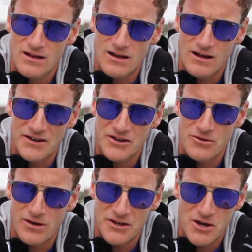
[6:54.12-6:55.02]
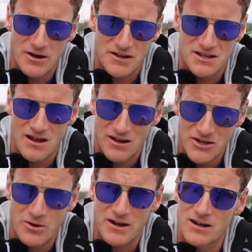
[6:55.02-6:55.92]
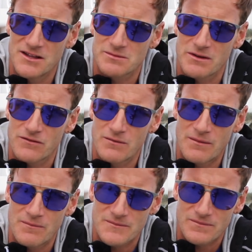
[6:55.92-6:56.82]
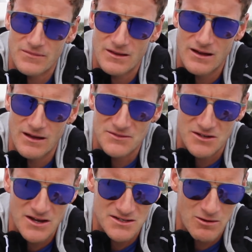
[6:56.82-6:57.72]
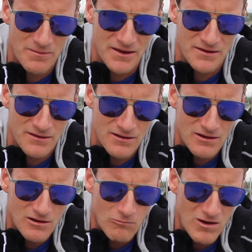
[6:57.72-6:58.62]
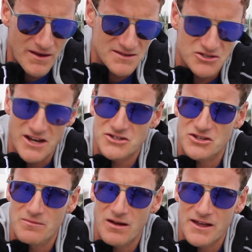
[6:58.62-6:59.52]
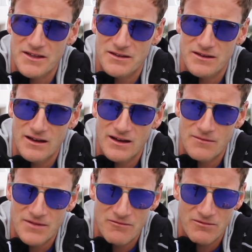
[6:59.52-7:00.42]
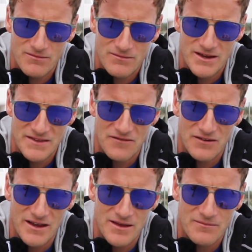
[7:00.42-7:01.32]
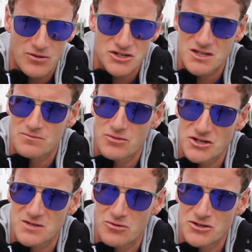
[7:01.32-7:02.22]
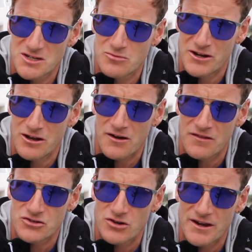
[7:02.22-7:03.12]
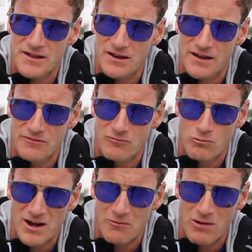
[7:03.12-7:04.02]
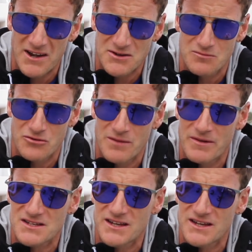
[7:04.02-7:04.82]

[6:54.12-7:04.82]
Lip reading: I knew I could learn something from him. So we made some changes on the bike. He definitely pushes pretty hard in the training. Like we do some pretty big